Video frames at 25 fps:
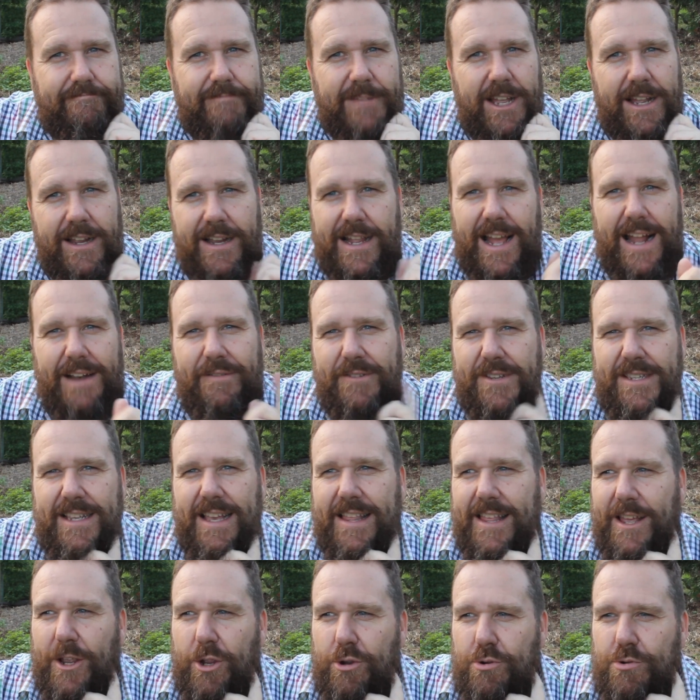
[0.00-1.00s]
I can't even
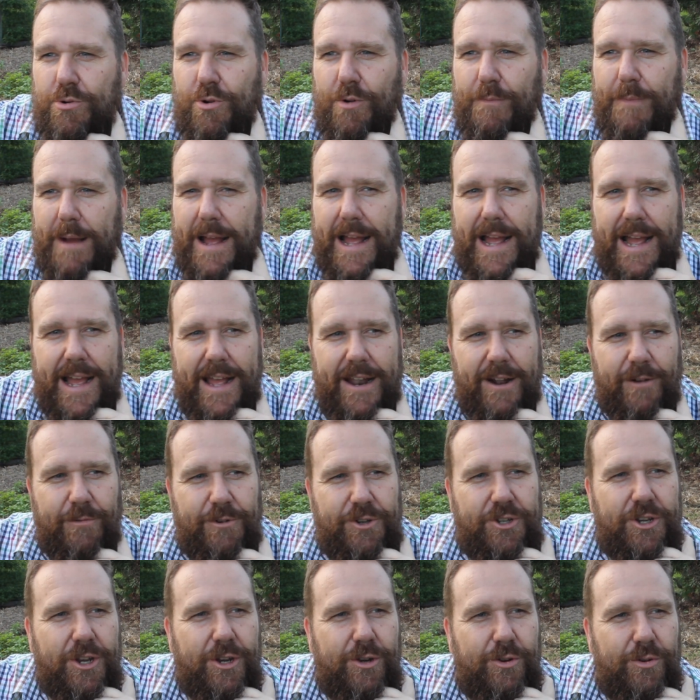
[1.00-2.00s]
say they're good or bad. I
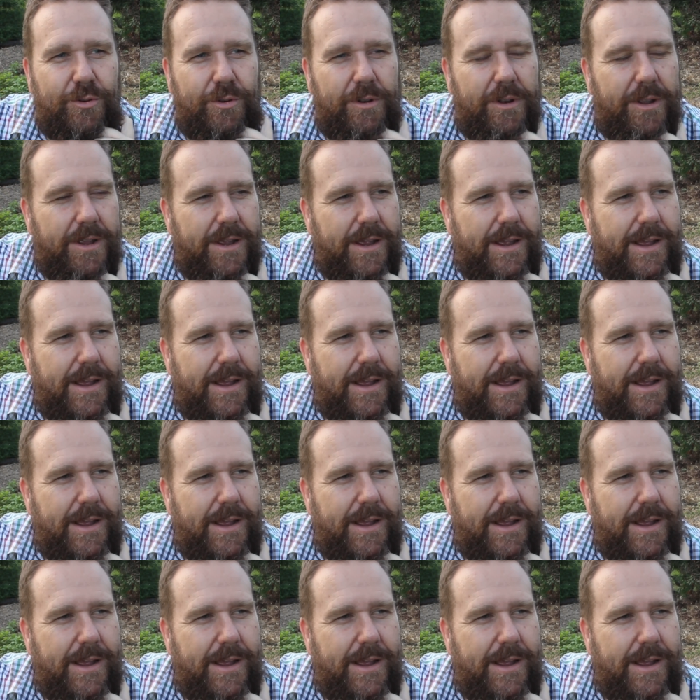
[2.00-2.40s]
wish I could.